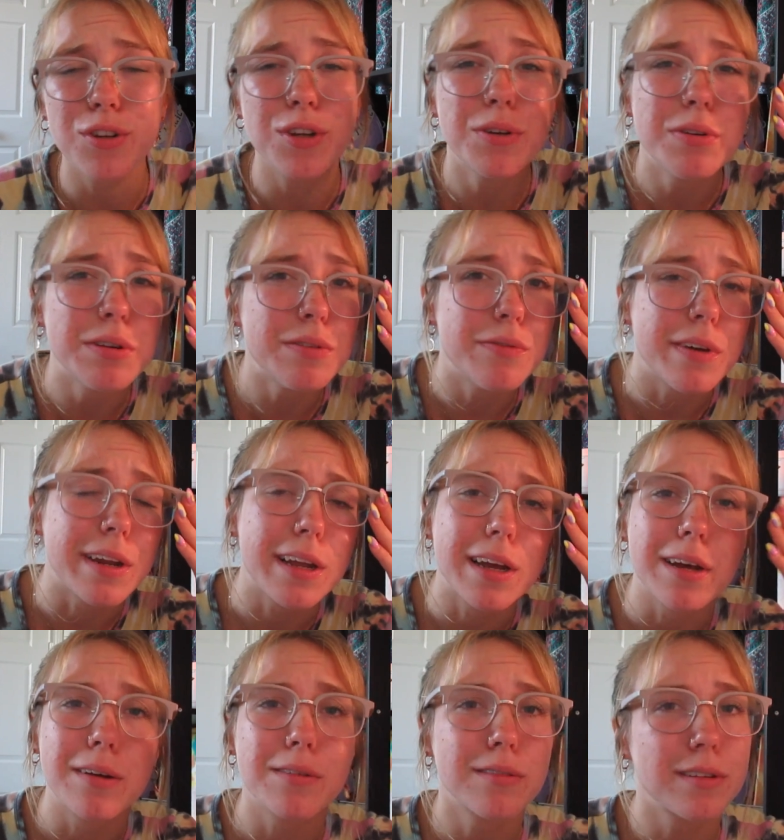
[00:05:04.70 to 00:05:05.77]
YouTube
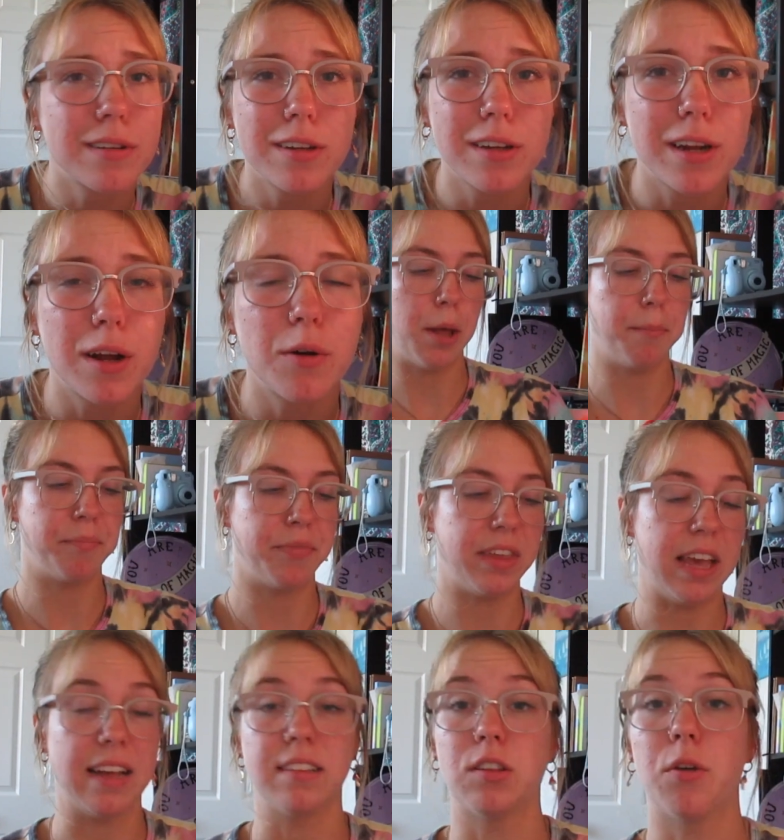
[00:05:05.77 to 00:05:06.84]
videos, you know?
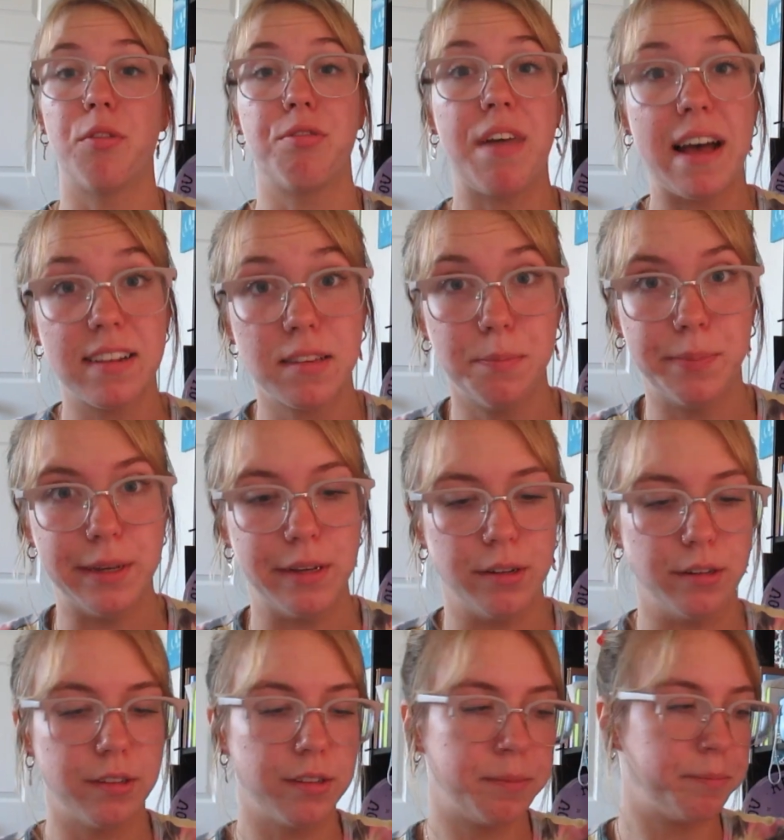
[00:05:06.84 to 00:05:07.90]
Yeah, so that's
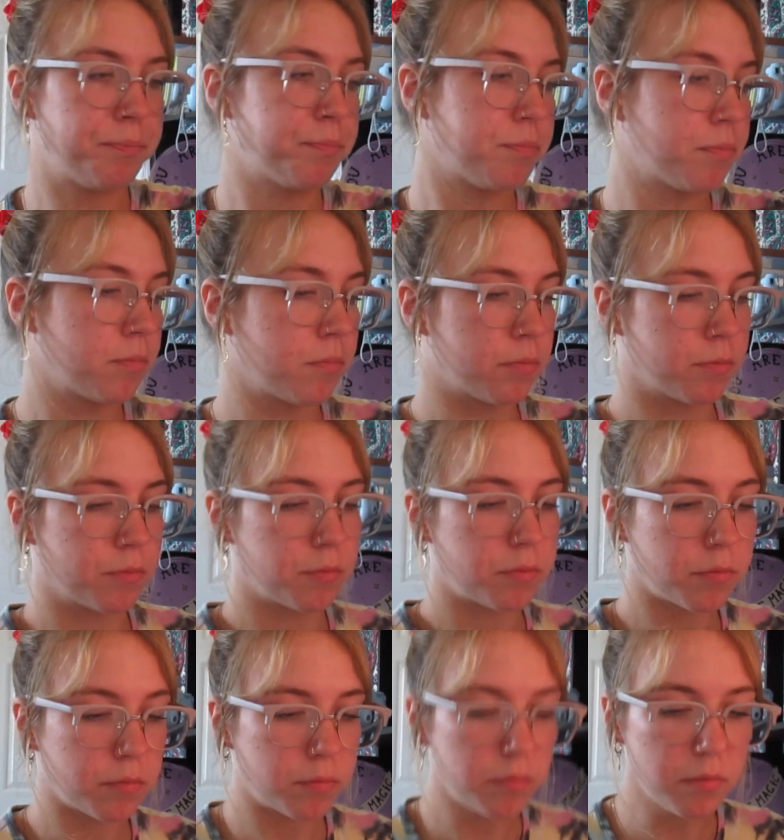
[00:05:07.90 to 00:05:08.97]
build.
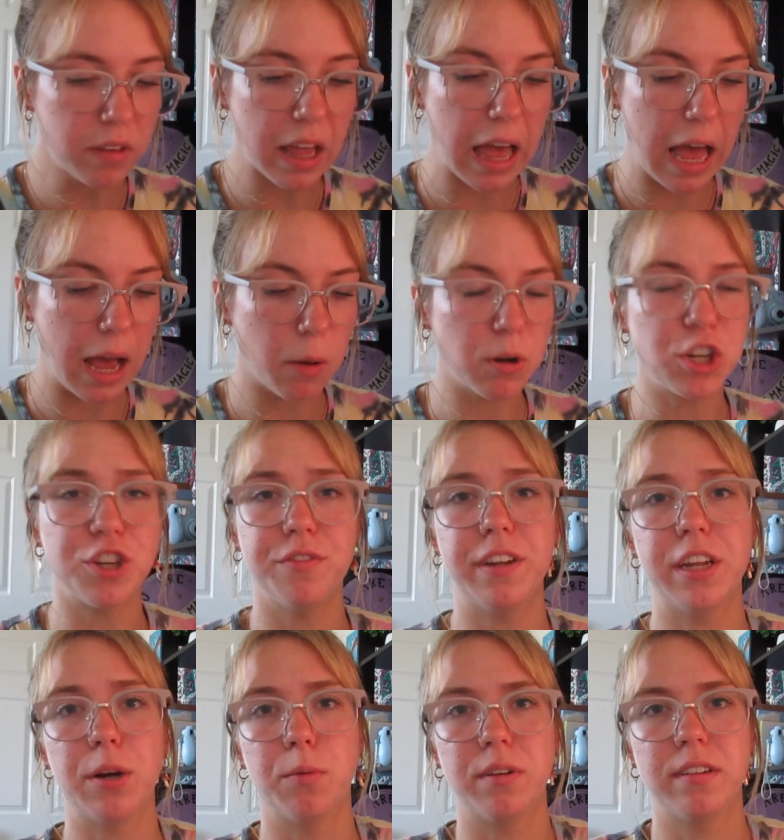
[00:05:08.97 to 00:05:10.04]
I watched a
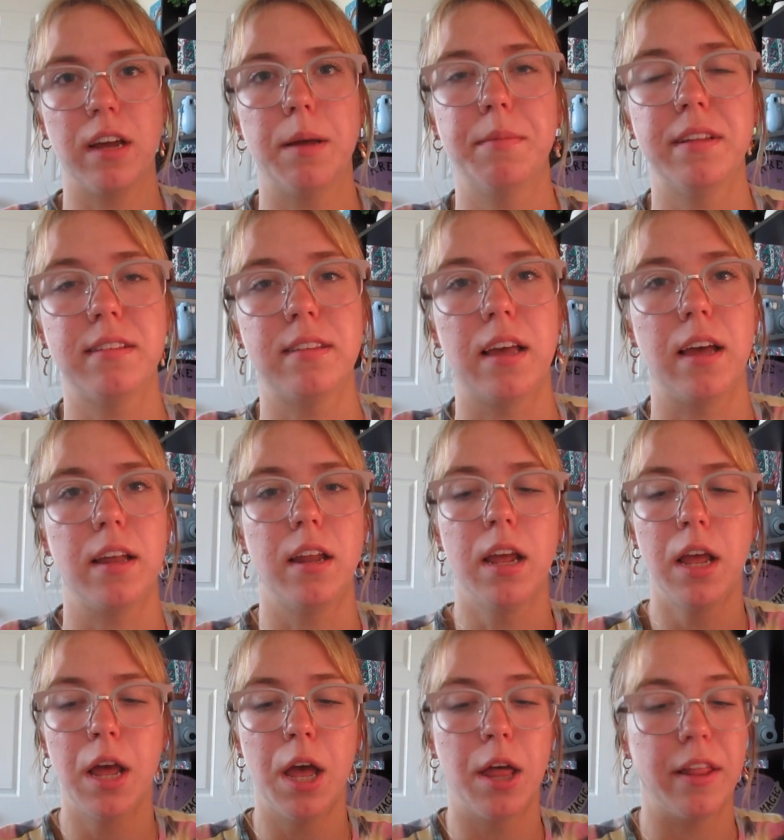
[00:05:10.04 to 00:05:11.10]
video one time that said,
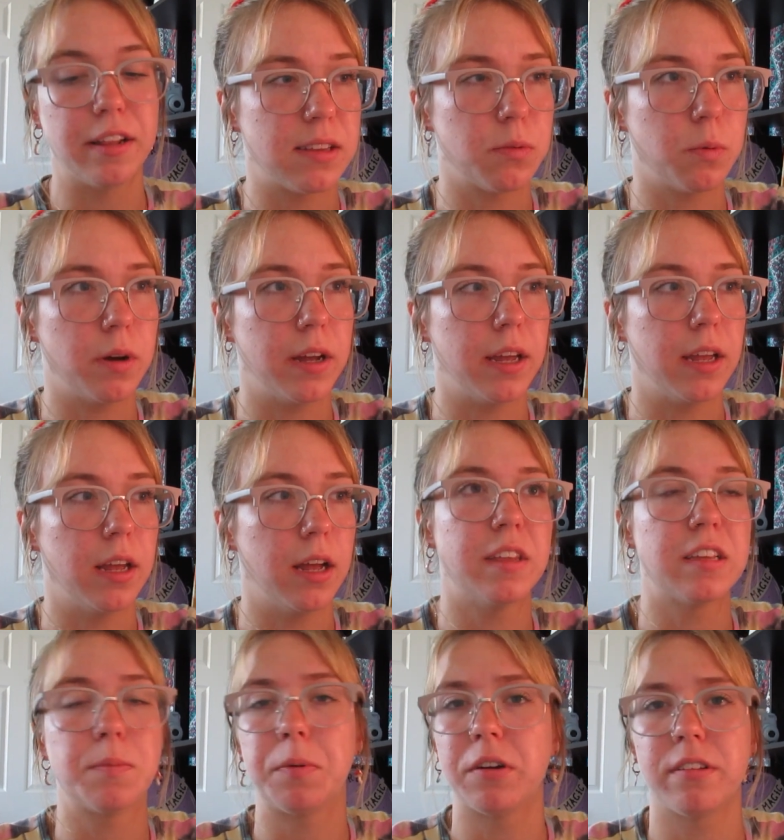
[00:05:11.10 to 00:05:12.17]
That's what
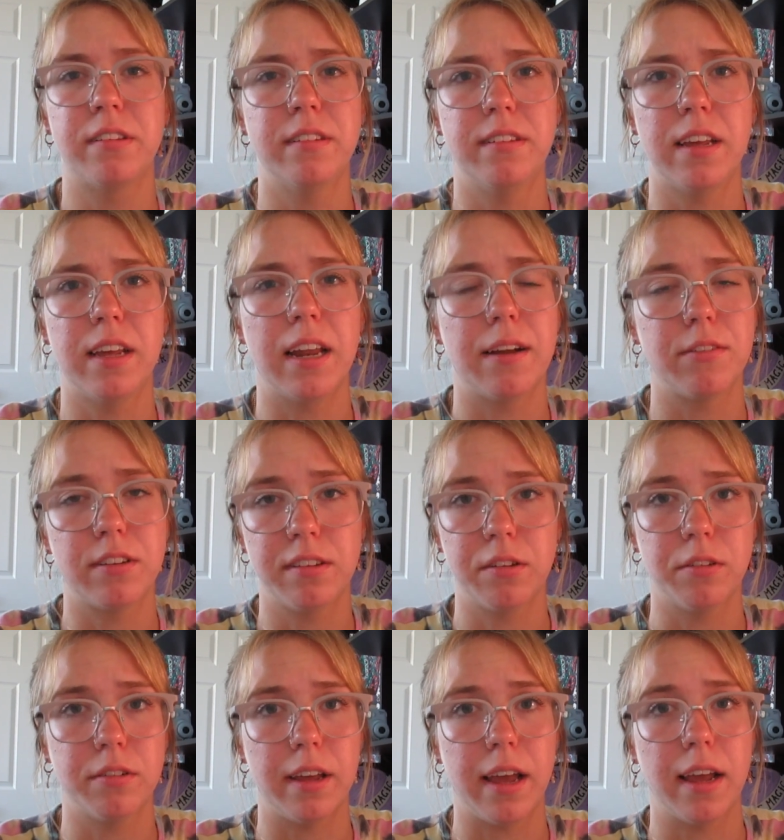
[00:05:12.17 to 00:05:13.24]
this person did every
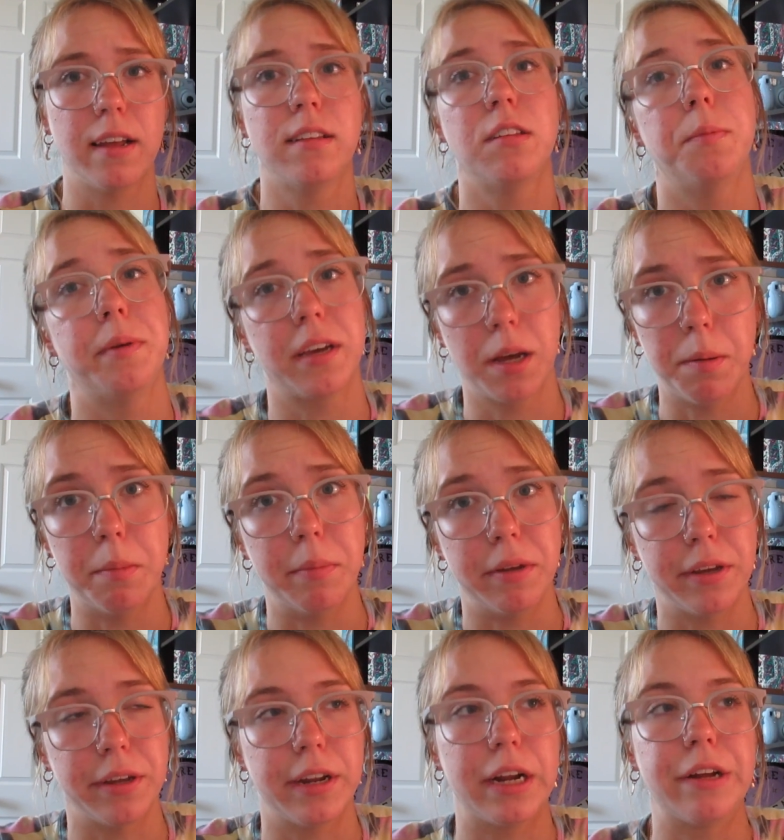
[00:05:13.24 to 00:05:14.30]
single day to become a
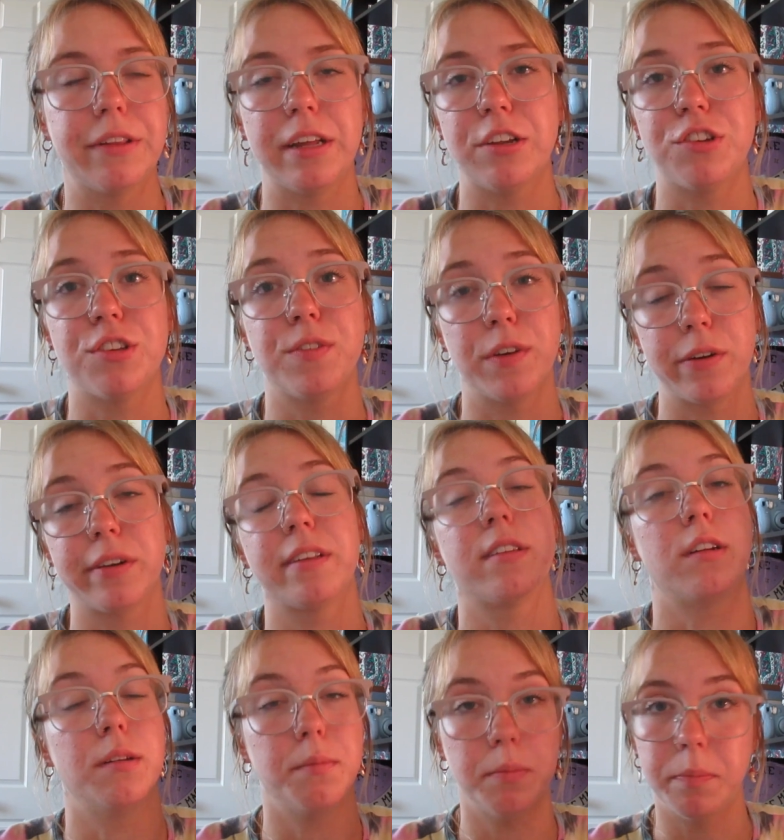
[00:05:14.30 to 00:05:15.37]
millionaire. They just focus
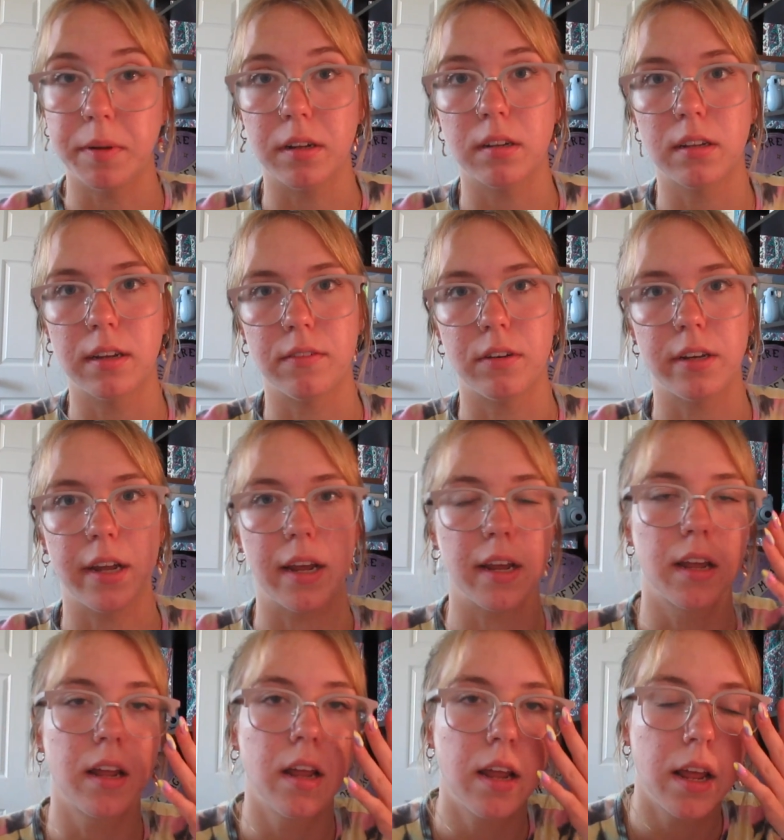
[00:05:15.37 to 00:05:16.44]
on build every
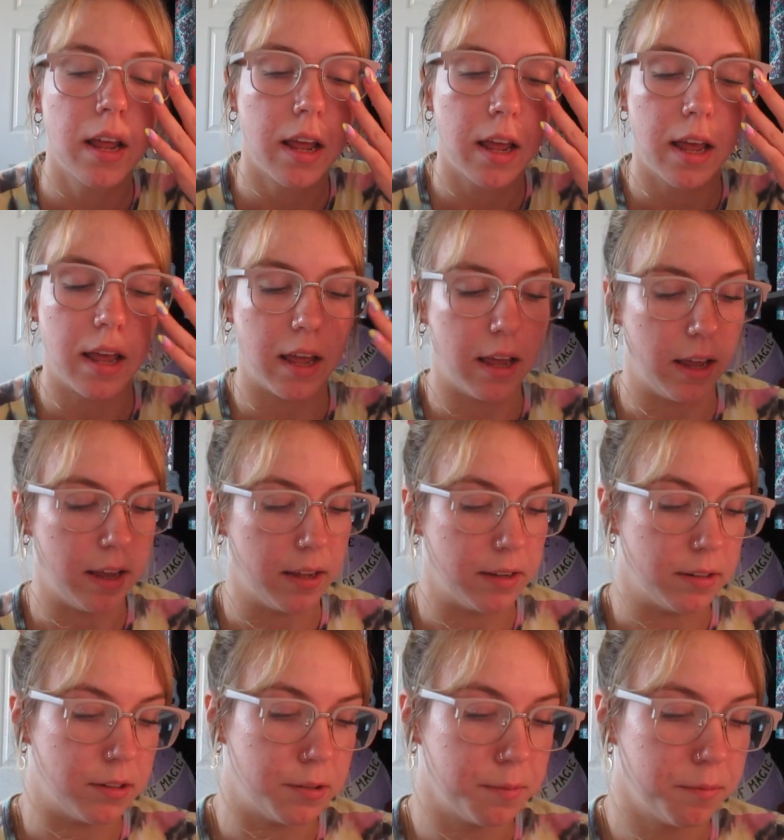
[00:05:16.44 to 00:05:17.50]
day.
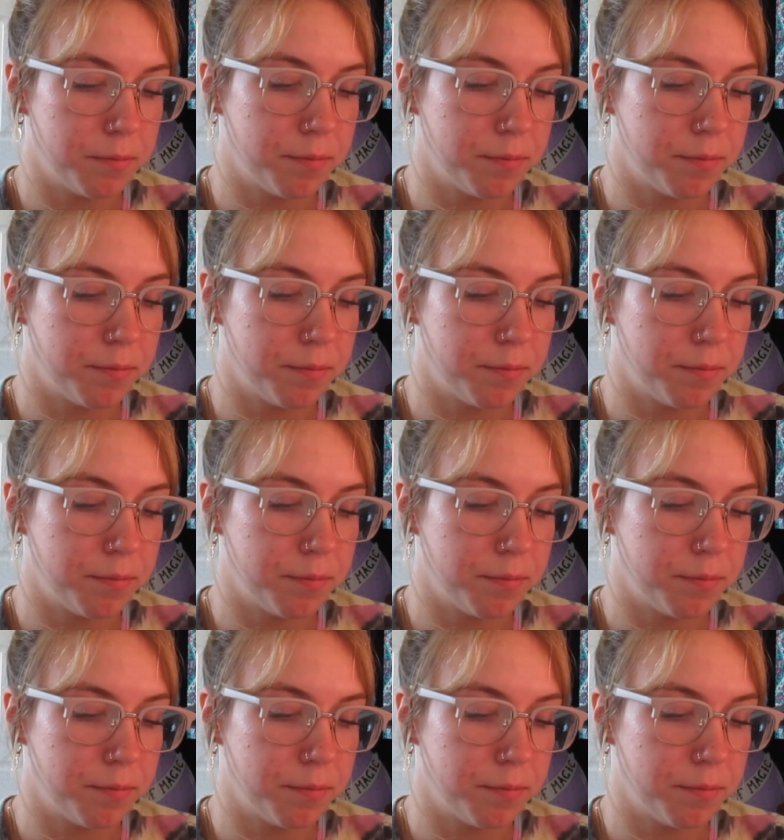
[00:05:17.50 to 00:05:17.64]
And